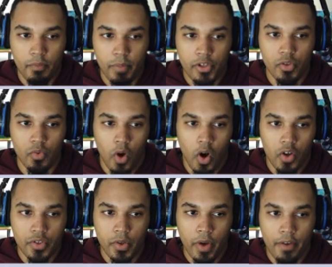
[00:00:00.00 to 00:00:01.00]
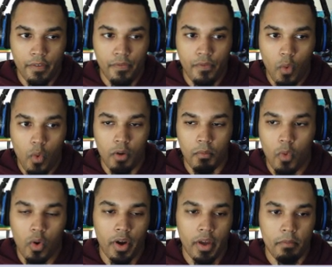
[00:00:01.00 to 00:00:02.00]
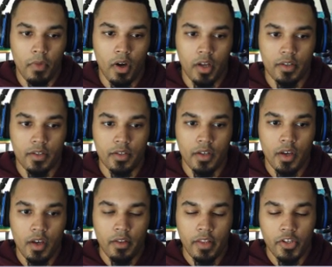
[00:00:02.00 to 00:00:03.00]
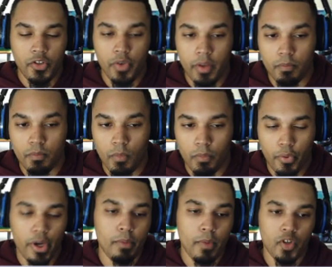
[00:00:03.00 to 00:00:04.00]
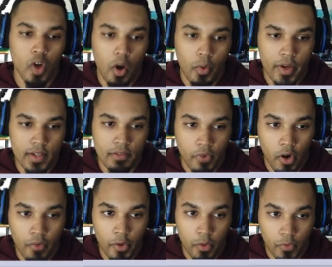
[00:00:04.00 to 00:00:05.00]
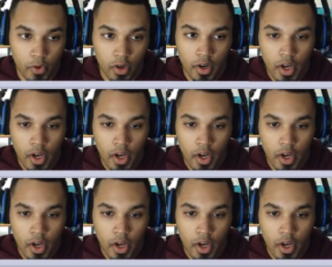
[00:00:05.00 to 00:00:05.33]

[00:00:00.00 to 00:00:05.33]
but you also have 4 more Impmons that you can pretty much always evolve over.